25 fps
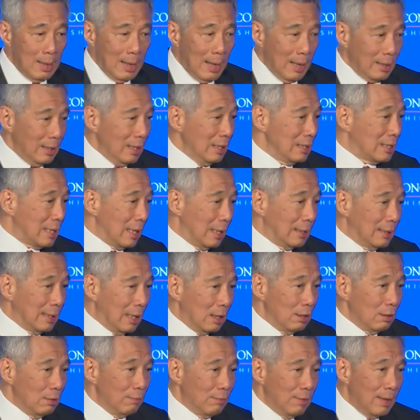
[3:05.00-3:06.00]
And these are
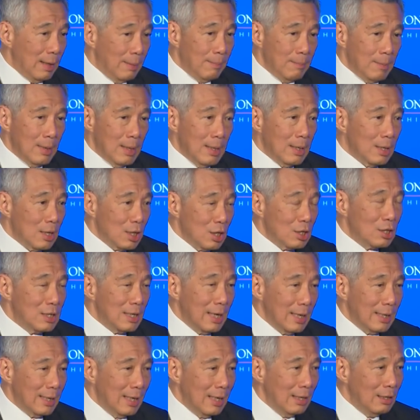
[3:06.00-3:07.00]
none of them
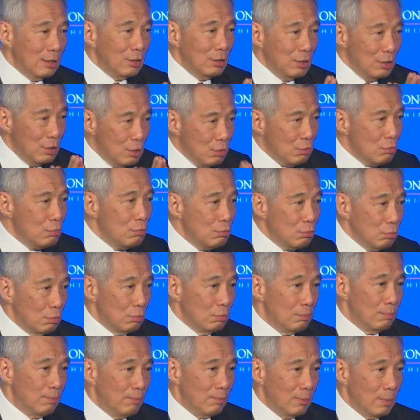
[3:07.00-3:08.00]
earth-shaking new
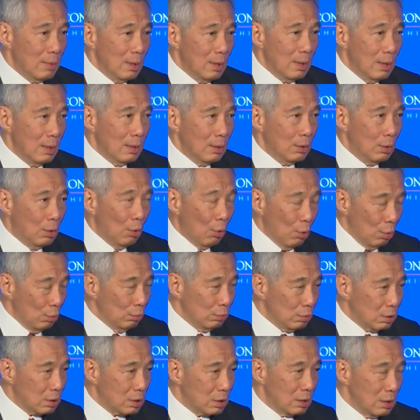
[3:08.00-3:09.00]

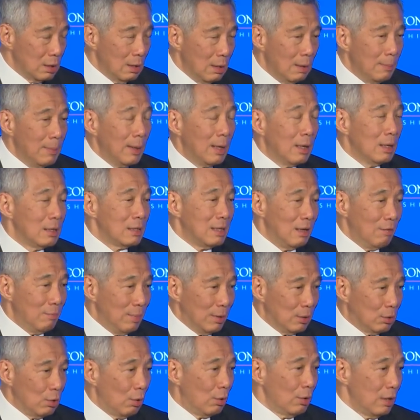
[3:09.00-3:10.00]
goals, because they've
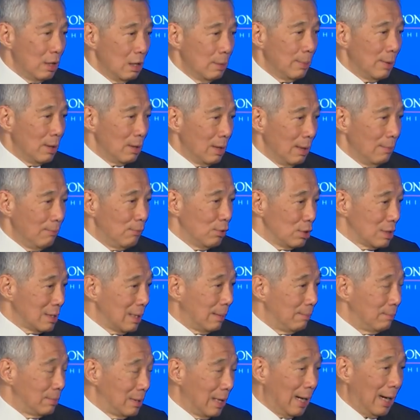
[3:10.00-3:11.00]
been talking about them for
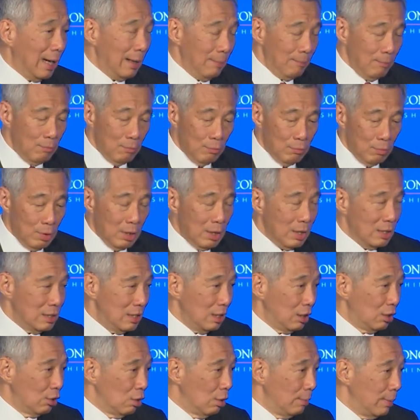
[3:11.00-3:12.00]
some time, whether it's
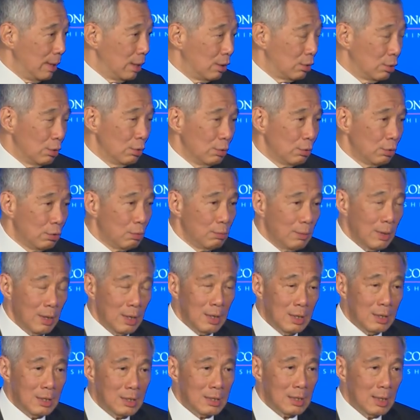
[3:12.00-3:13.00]
economic growth,
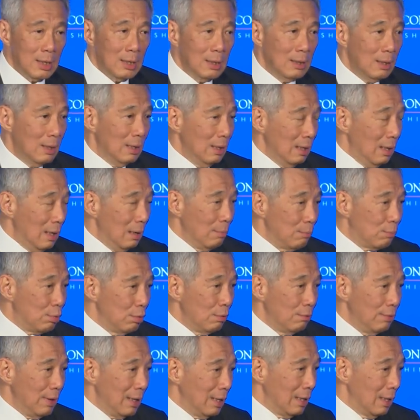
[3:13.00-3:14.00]
whether it's
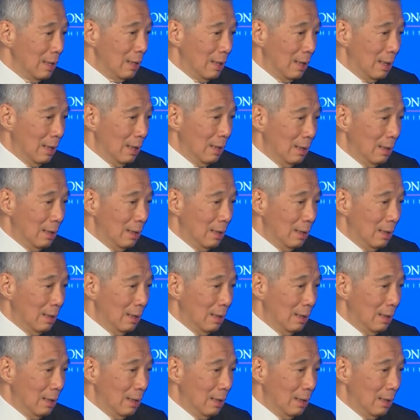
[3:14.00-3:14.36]
improving the